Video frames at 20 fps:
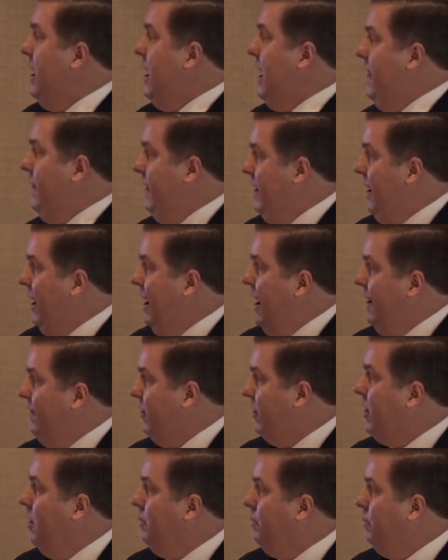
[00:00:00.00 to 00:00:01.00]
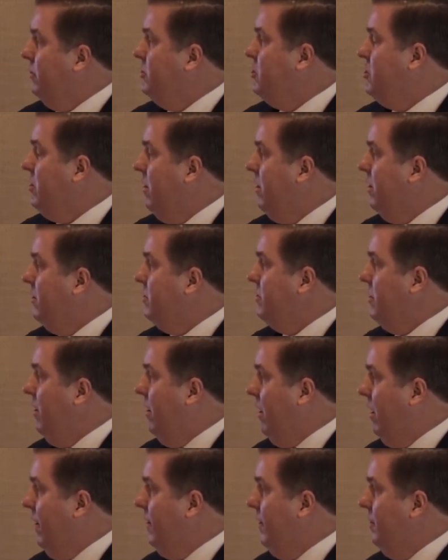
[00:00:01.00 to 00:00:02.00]
And then I have a couple charts
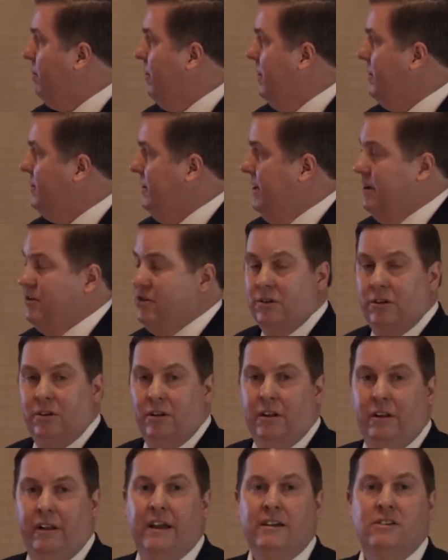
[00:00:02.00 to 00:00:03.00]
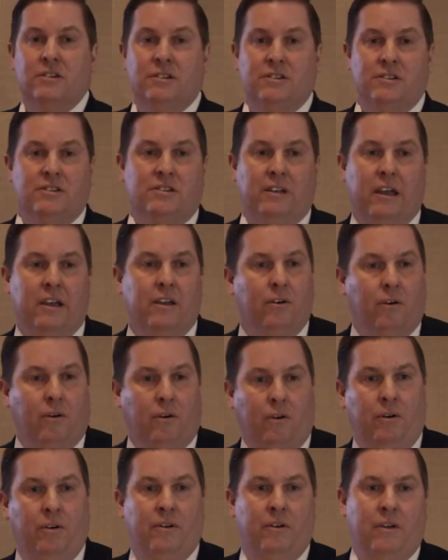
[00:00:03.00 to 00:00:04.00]
on the presidential election
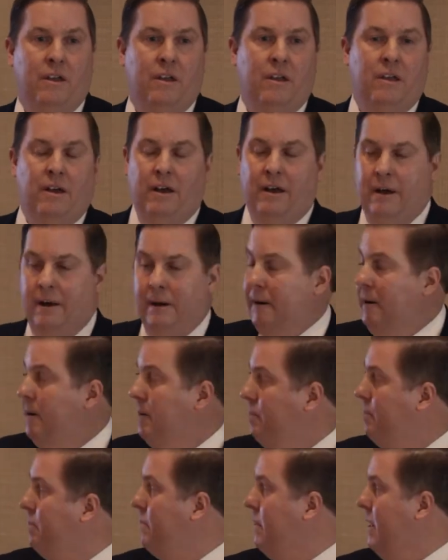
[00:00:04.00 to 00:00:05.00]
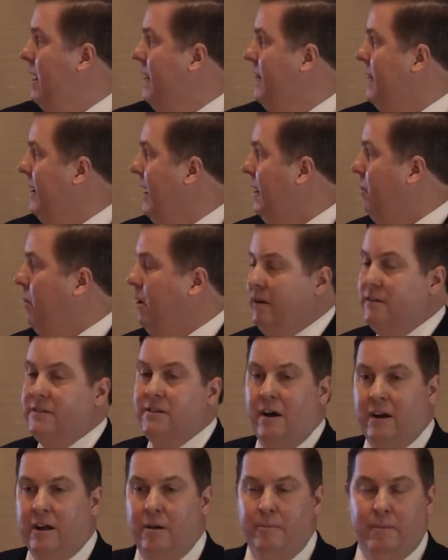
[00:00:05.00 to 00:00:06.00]
cycle. Um, and then I want to
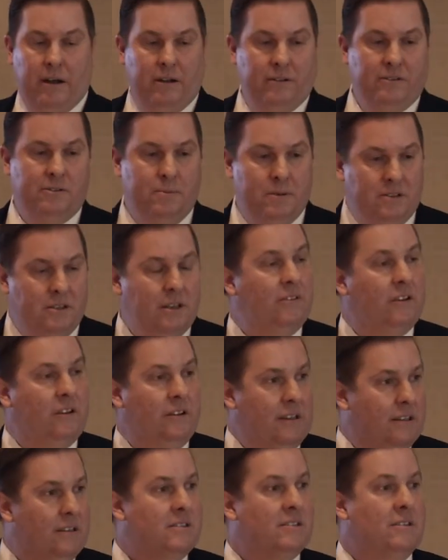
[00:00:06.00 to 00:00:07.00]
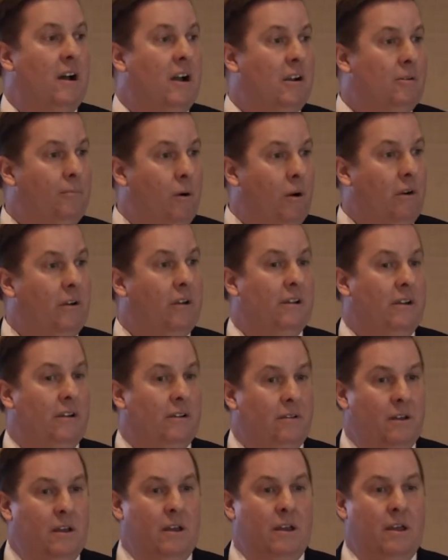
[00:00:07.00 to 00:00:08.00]
talk about specifically the stock market
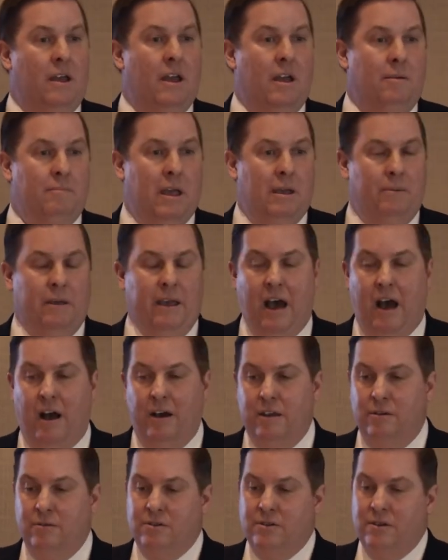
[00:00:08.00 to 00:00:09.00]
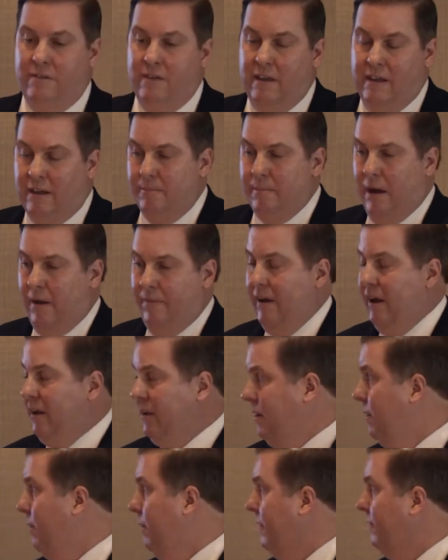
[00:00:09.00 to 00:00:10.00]
and, and maybe how you should think about
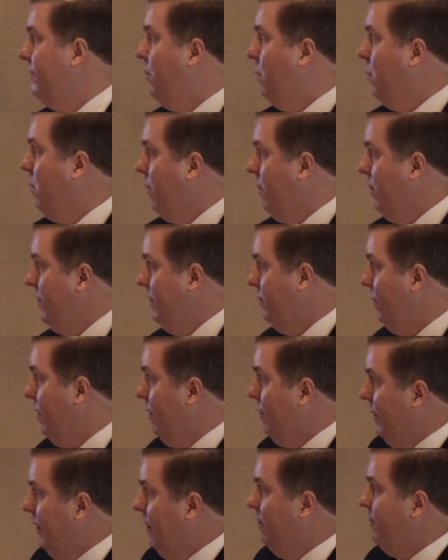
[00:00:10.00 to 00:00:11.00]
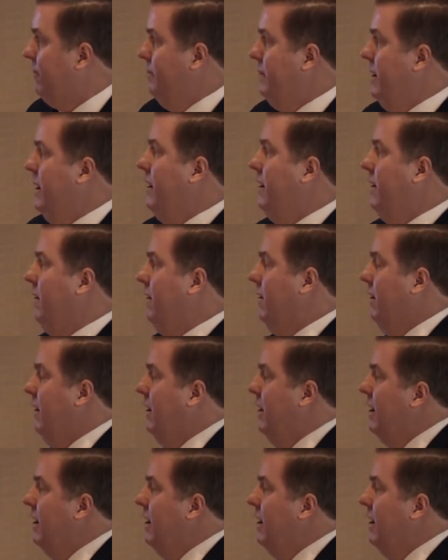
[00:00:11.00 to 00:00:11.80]
that going forward and where we go from here.